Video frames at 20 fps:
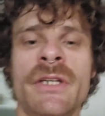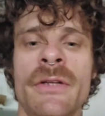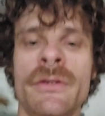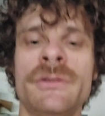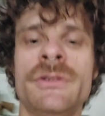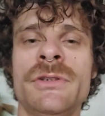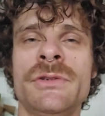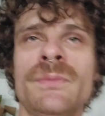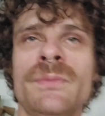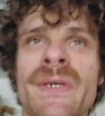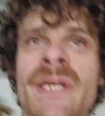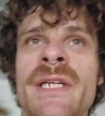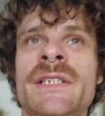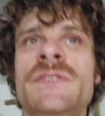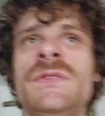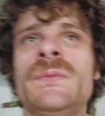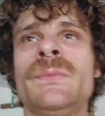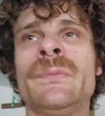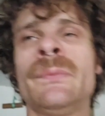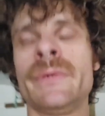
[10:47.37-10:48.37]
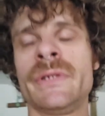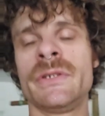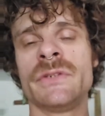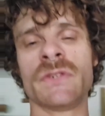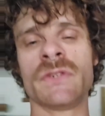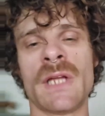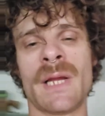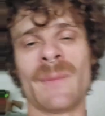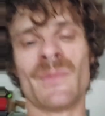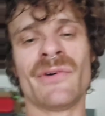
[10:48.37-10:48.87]
as the other 2 bins,
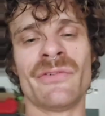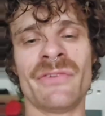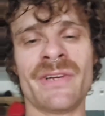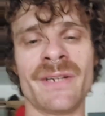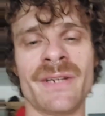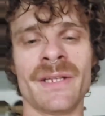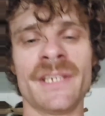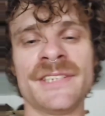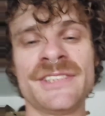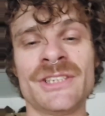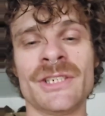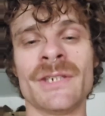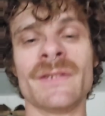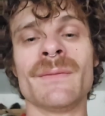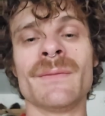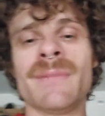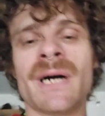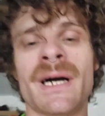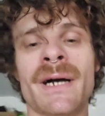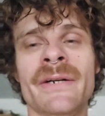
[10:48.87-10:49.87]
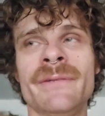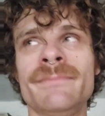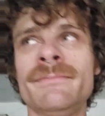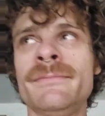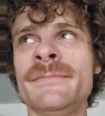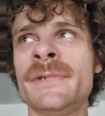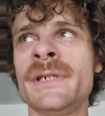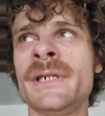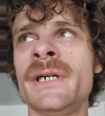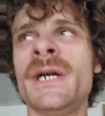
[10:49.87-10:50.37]
but there's a lot more ventilation on the
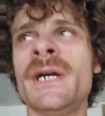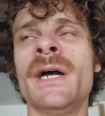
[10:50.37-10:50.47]
bottom,